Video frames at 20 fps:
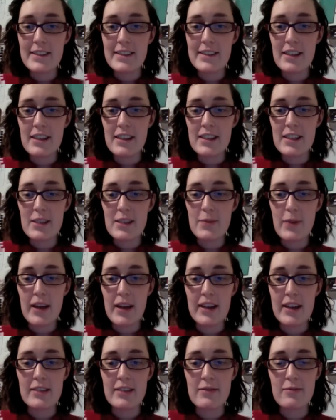This has
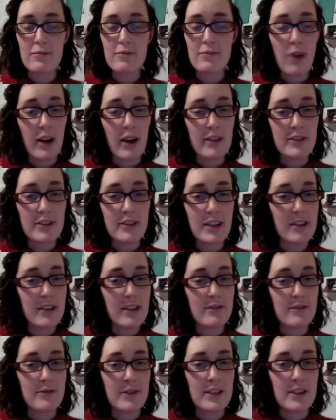been part two
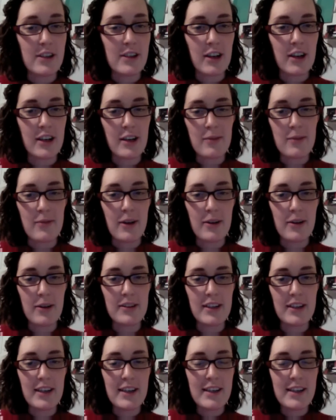of me talking about
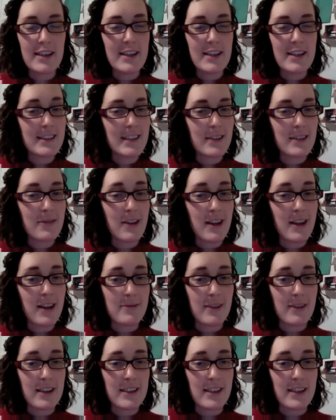stigma and
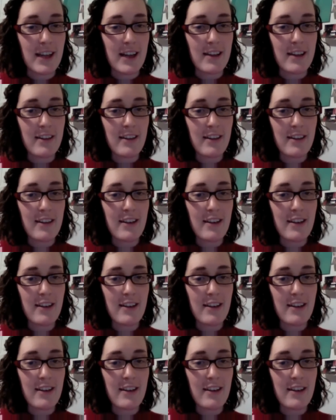mental health.